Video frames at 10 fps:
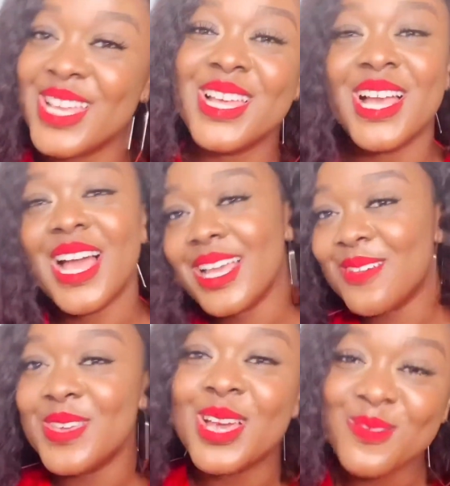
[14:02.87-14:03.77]
How can
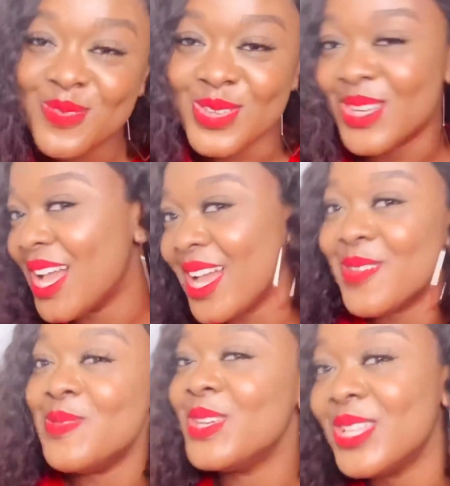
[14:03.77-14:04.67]
we help you? How can we
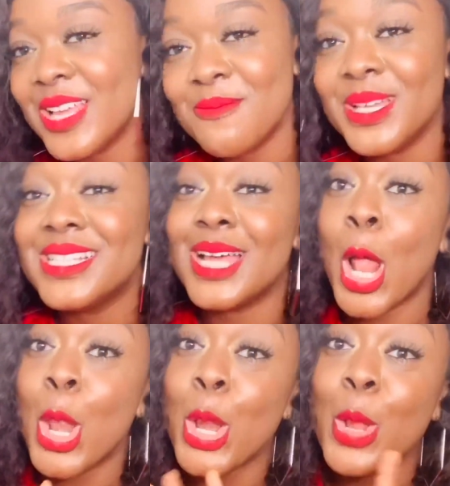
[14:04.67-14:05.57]
make your life better?
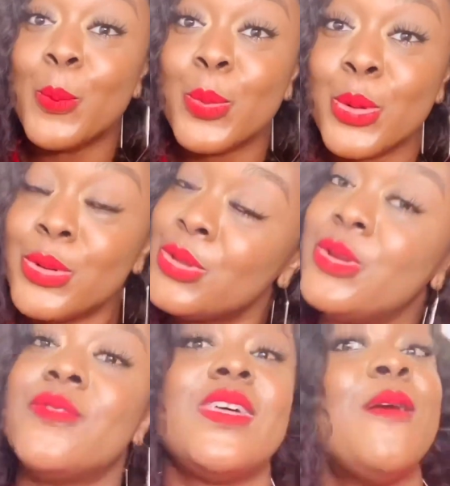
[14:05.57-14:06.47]
Nope, none of
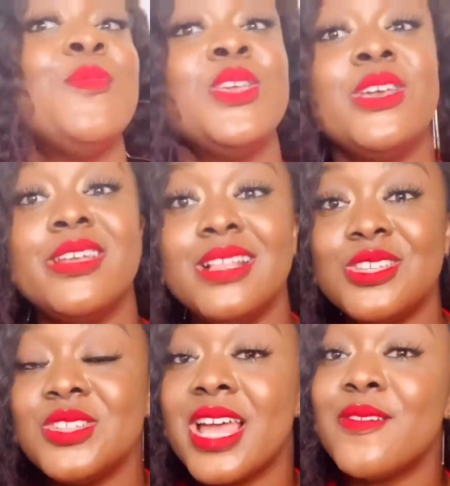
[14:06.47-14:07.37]
that. You
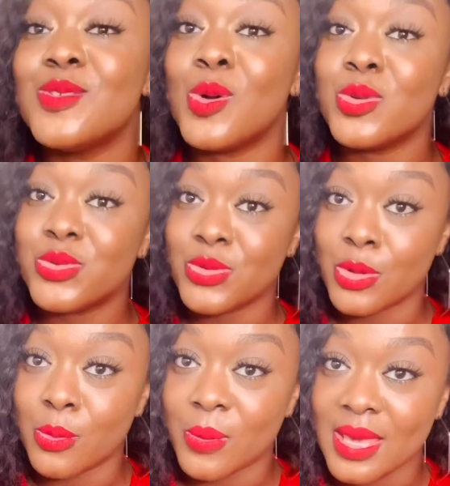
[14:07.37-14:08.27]
literally have to hustle your
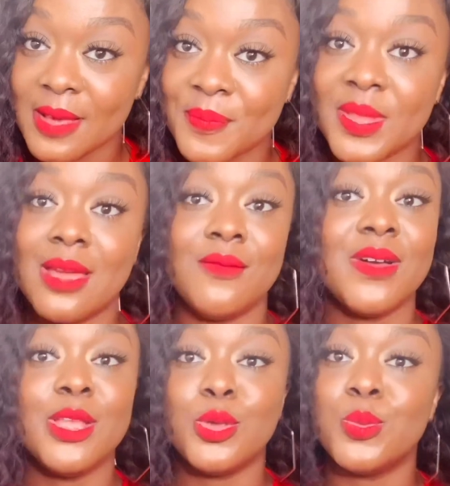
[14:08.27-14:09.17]
way and
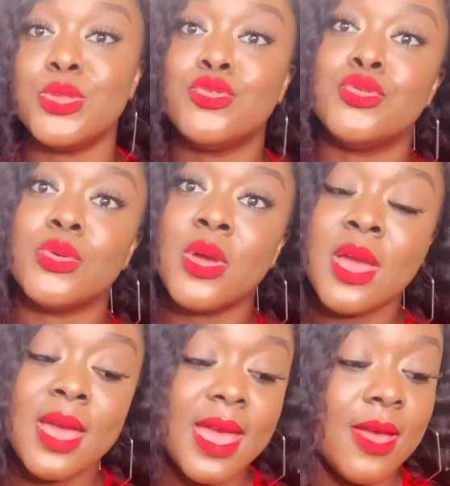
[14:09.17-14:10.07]
find your way through
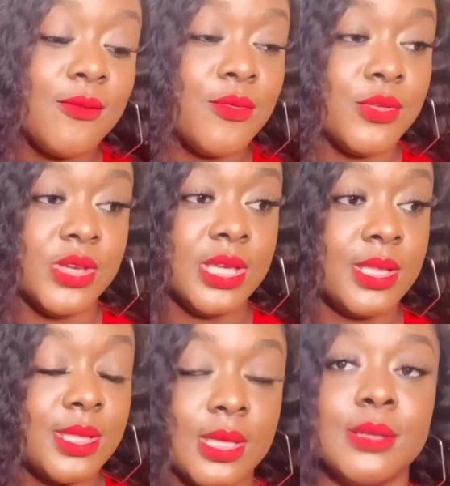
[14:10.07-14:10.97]

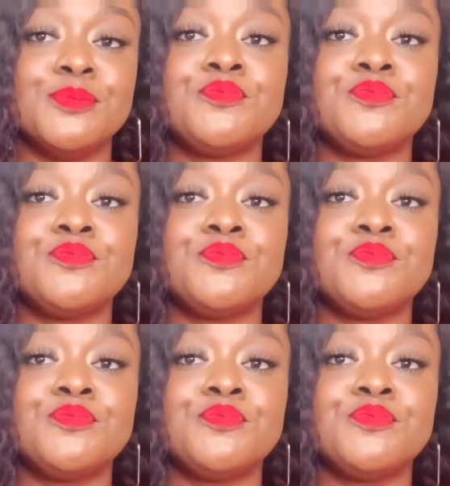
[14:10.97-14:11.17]
everything.